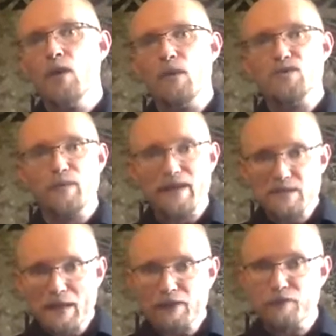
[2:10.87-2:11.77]
which we'd
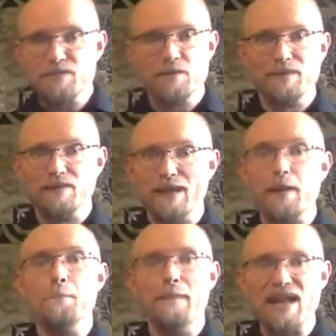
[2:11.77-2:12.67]
expect from something like
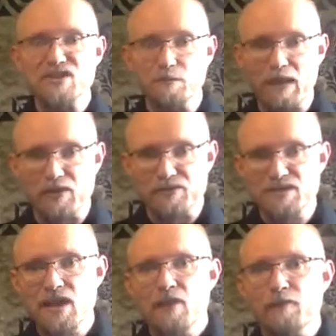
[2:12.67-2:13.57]
magic bells